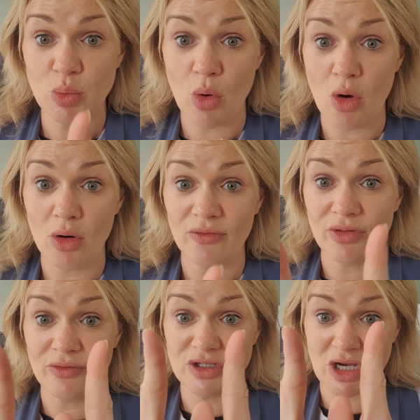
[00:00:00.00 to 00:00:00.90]
wall of the
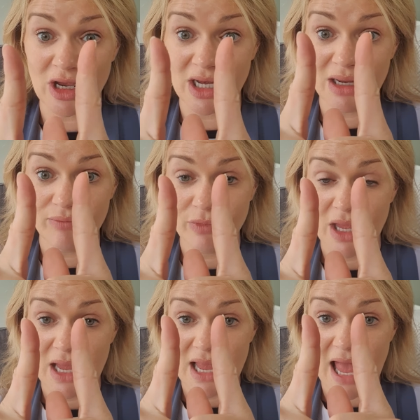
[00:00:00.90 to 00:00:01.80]
vagina,
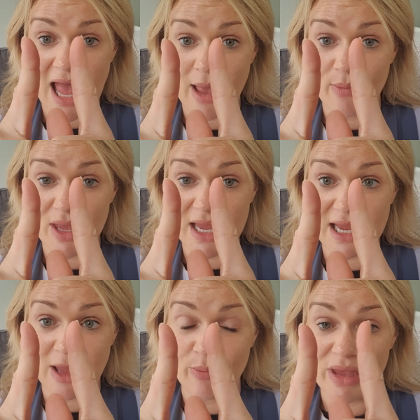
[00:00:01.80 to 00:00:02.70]
it
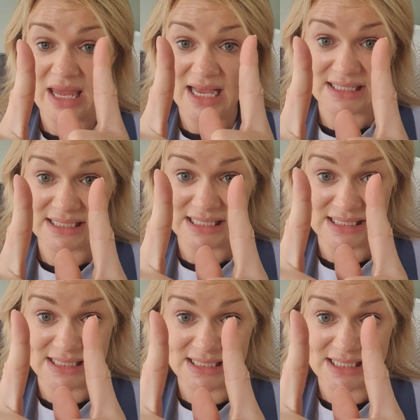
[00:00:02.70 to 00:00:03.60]
can be a
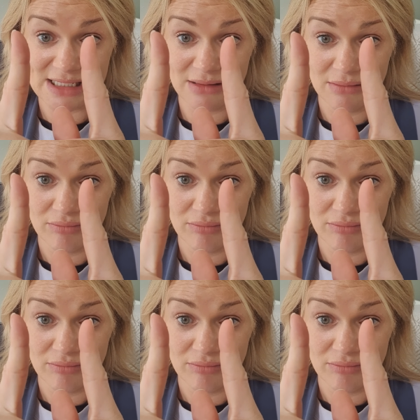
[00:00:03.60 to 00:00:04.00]
cystocele.